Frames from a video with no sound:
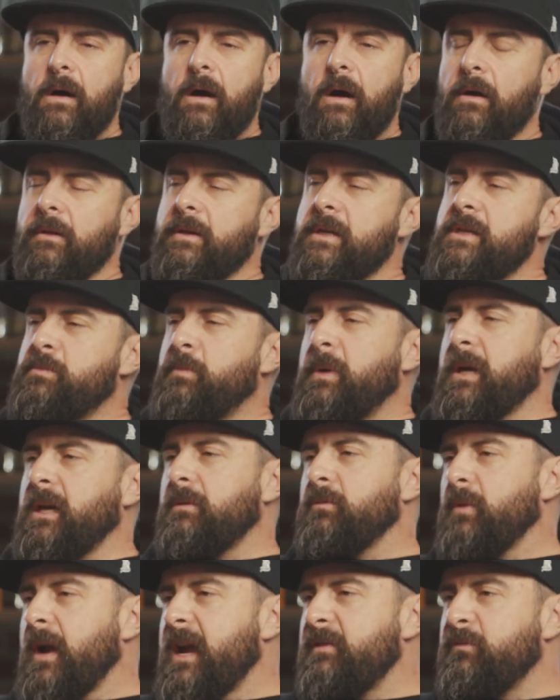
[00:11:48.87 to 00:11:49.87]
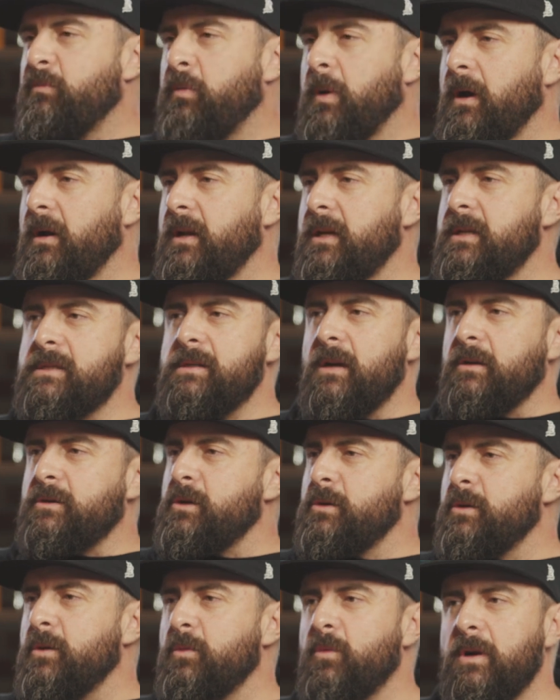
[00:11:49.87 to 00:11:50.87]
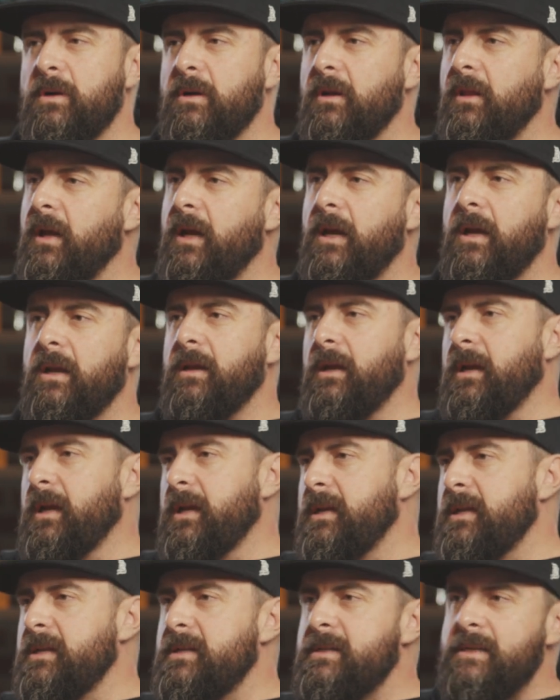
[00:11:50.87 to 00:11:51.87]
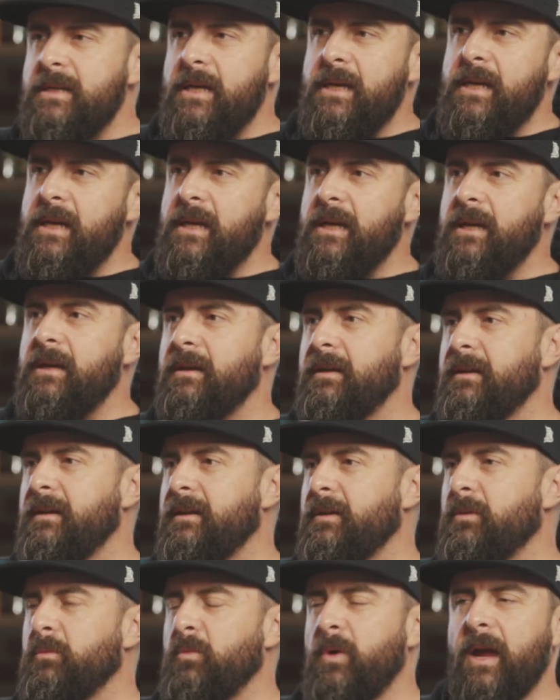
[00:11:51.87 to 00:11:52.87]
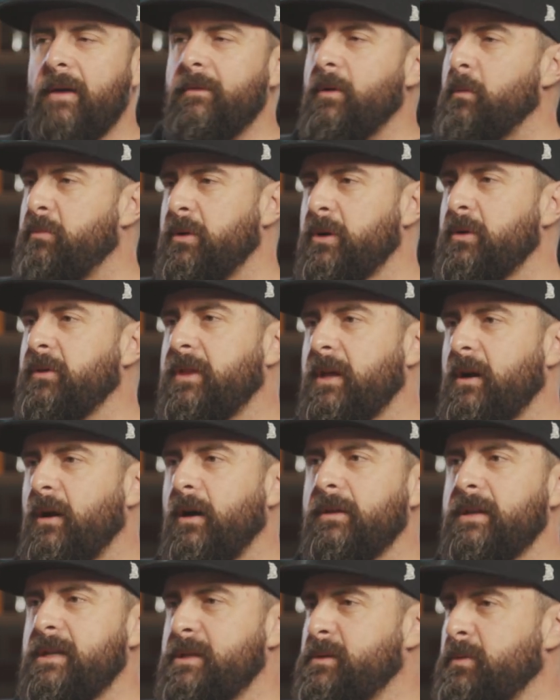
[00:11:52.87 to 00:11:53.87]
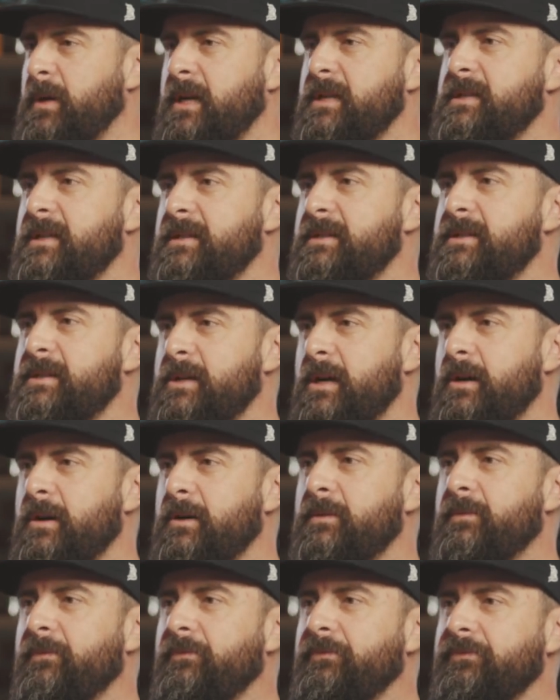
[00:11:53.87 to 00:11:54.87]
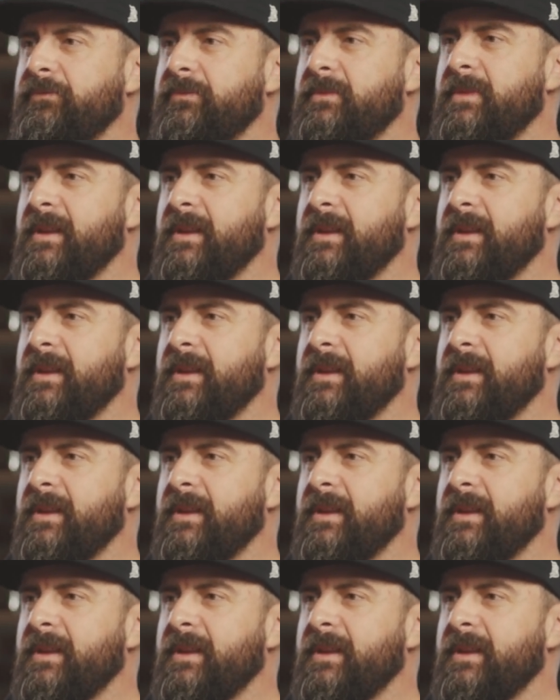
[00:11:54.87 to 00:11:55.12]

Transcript: all these big rave parties, Nocturnal Wonderland, EDC. Um, we okay. have a booth at all these places. So we need